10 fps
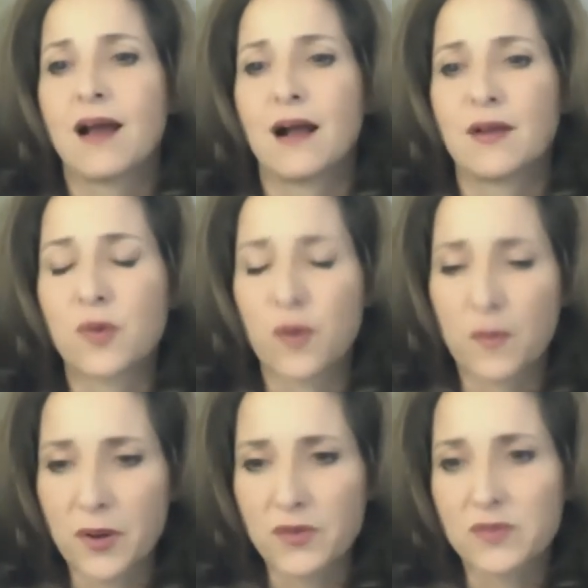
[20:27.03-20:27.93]
on
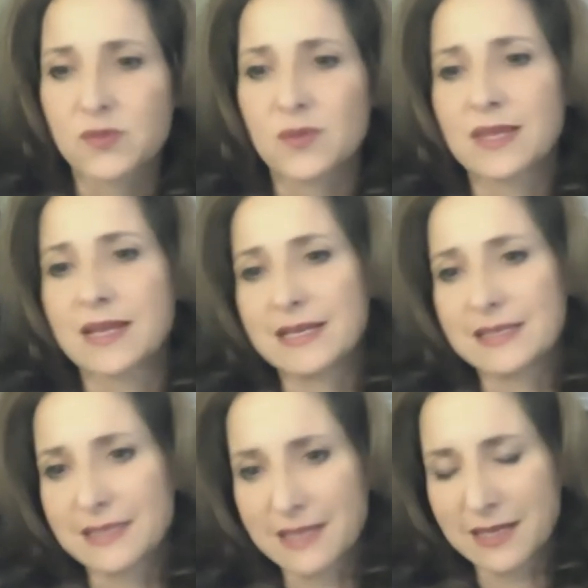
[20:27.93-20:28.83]
hormones with
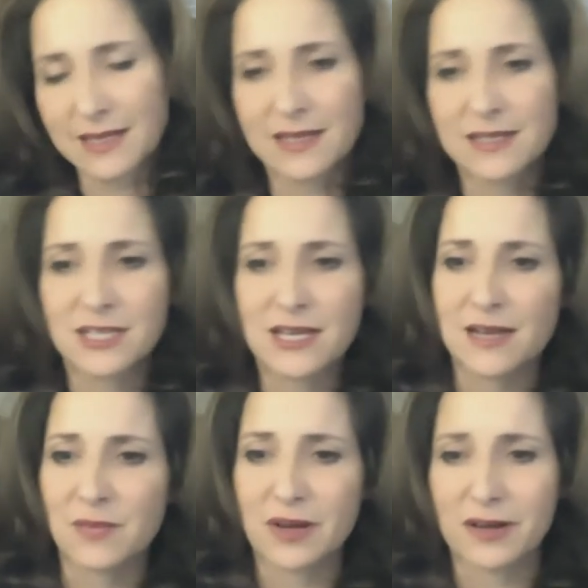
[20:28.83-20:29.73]
NSNG,
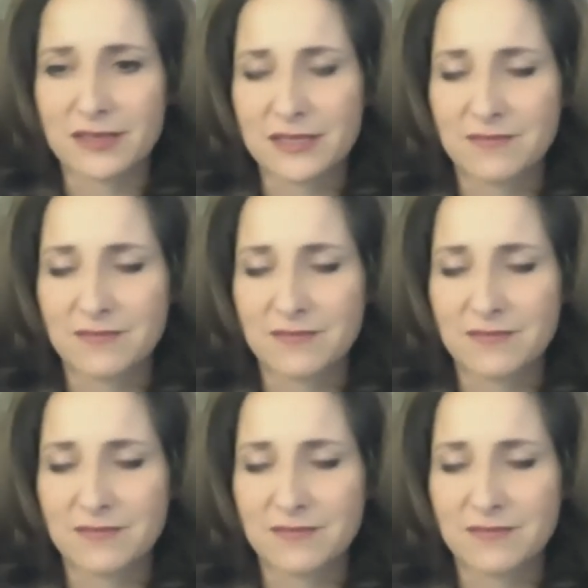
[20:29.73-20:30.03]
and where